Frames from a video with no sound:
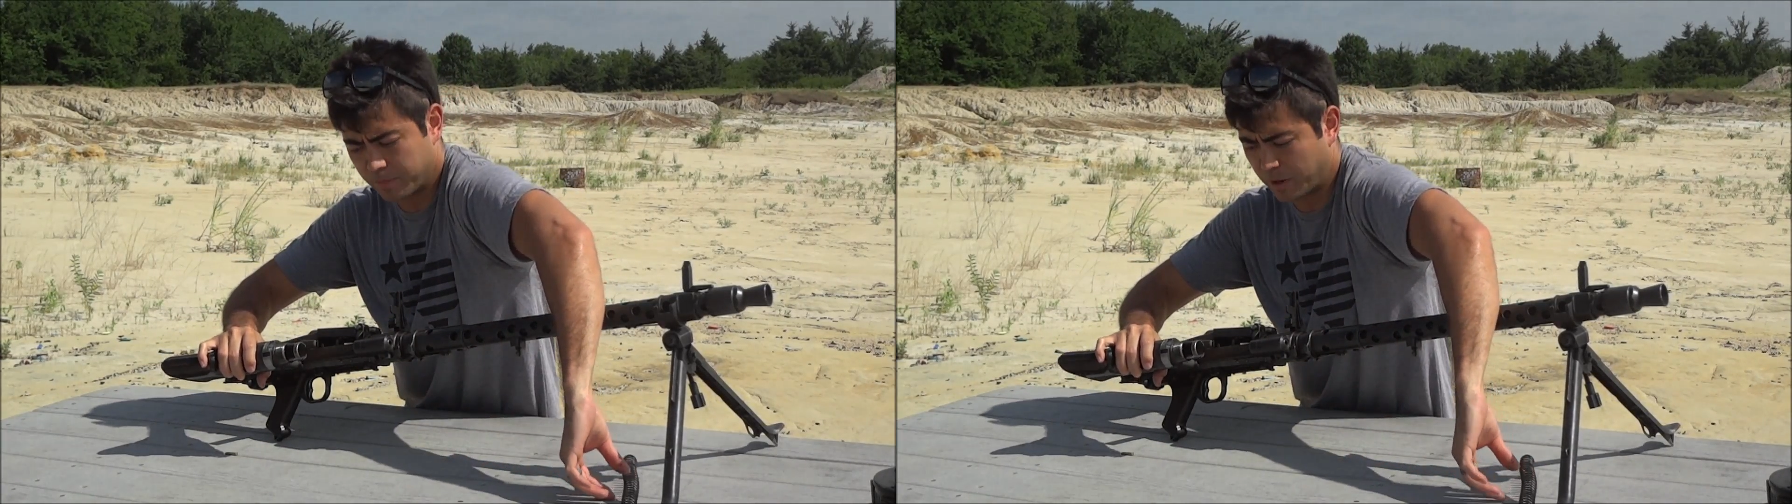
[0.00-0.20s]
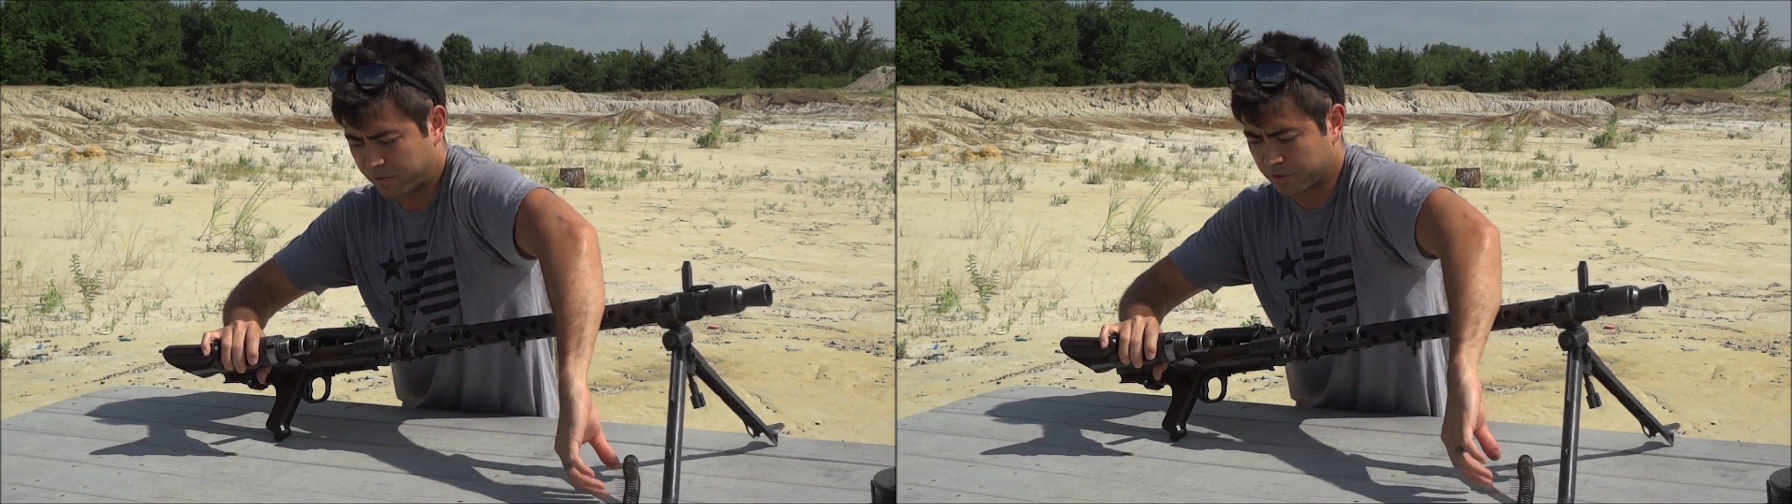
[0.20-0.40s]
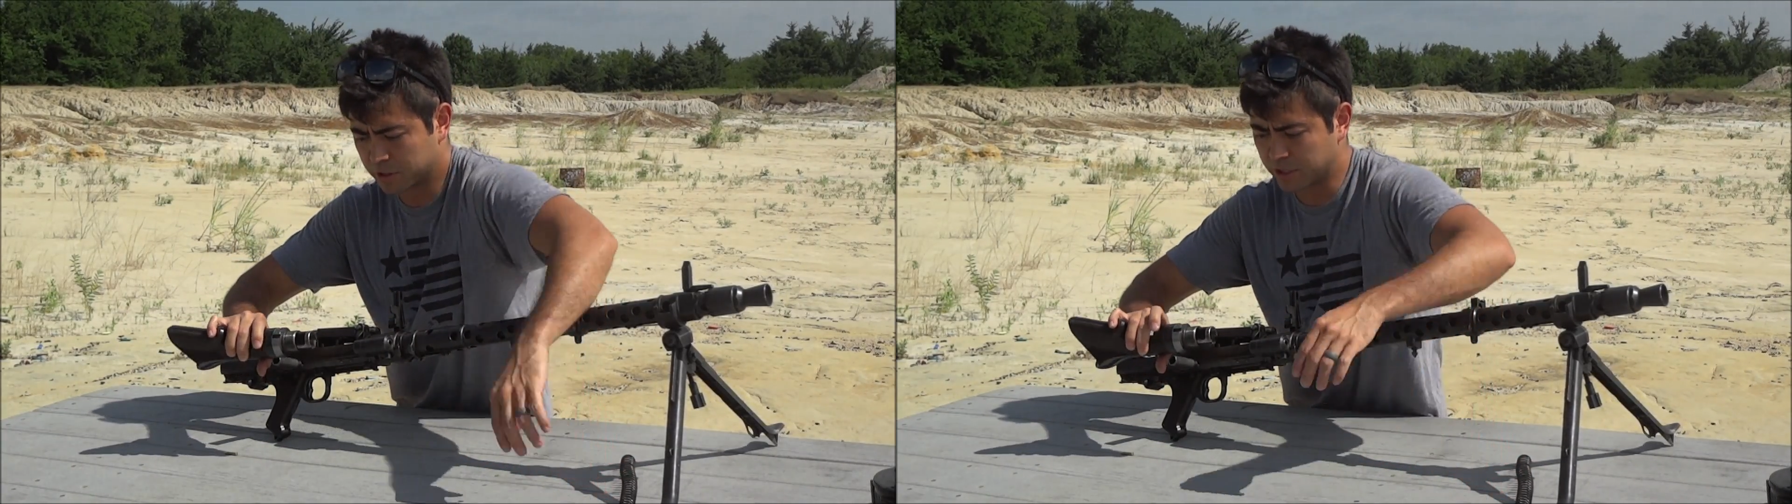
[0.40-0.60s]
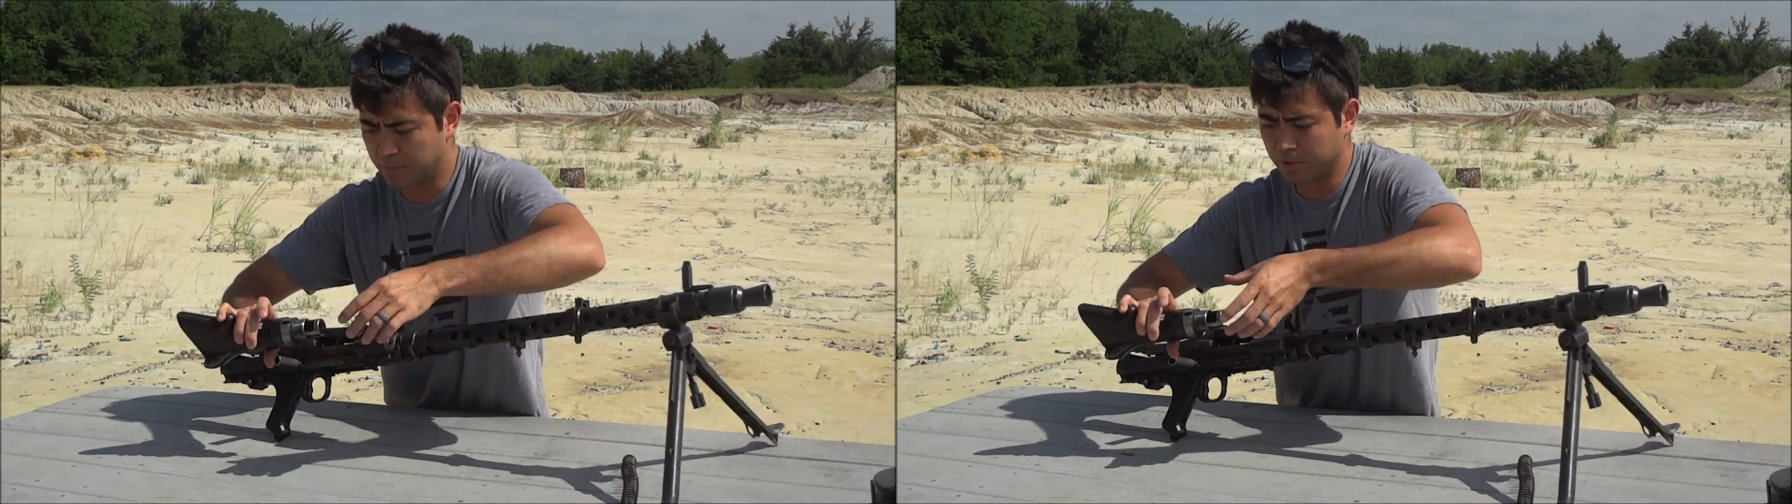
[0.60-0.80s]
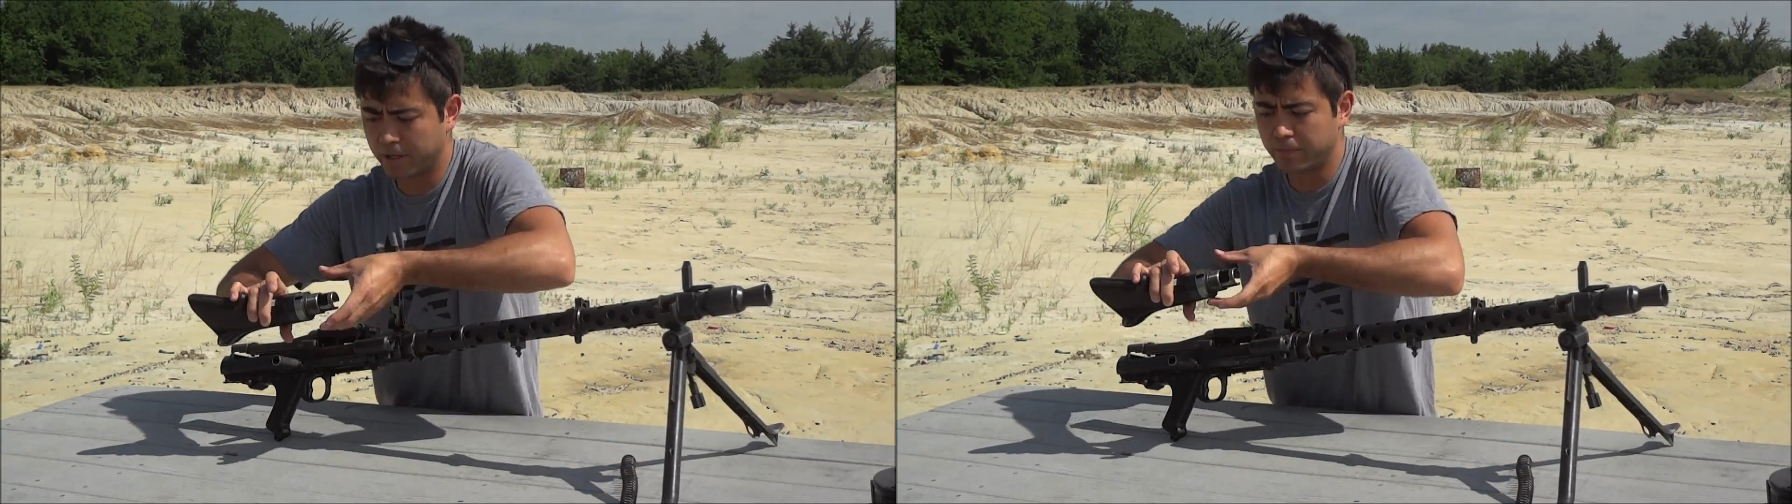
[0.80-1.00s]
buffer
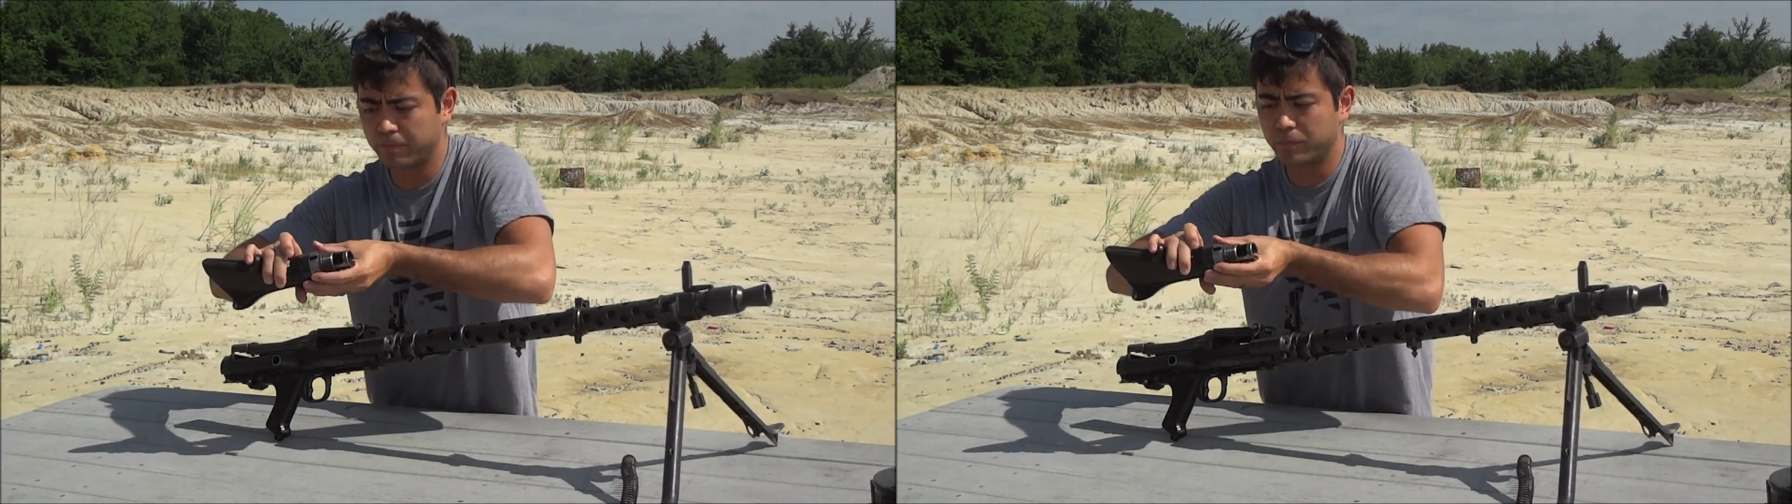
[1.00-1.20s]
assembly,